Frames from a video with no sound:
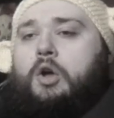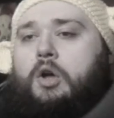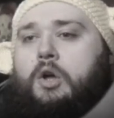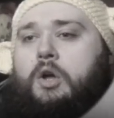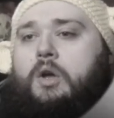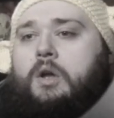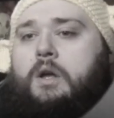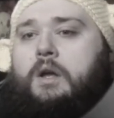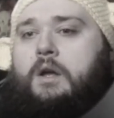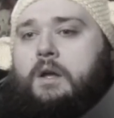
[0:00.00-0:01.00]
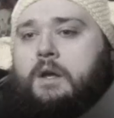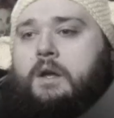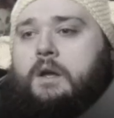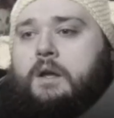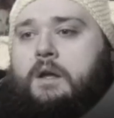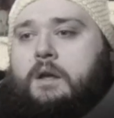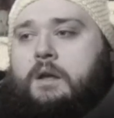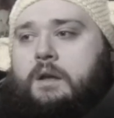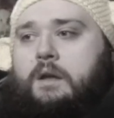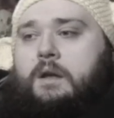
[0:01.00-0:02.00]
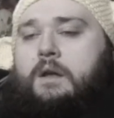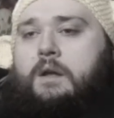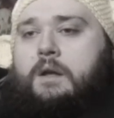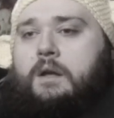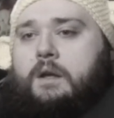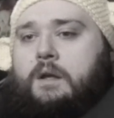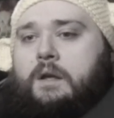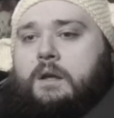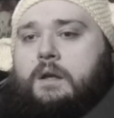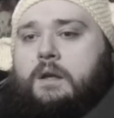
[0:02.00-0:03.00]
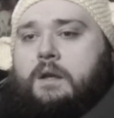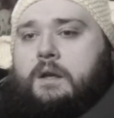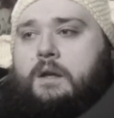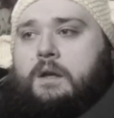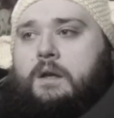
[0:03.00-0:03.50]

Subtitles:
(not speaking)